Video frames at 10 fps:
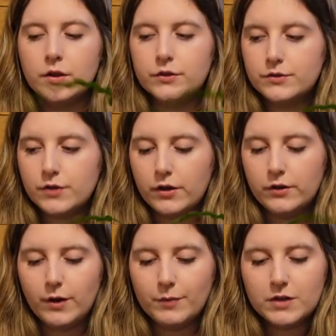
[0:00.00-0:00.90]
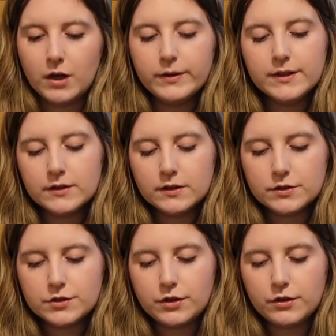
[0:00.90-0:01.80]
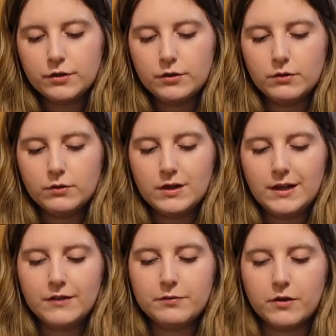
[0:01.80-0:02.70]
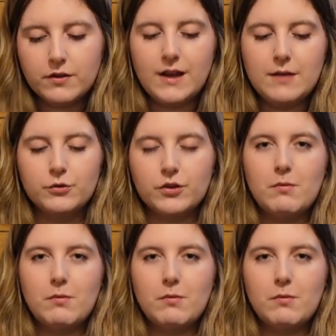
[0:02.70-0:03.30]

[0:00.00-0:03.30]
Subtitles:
So I'm going to leave both the labels.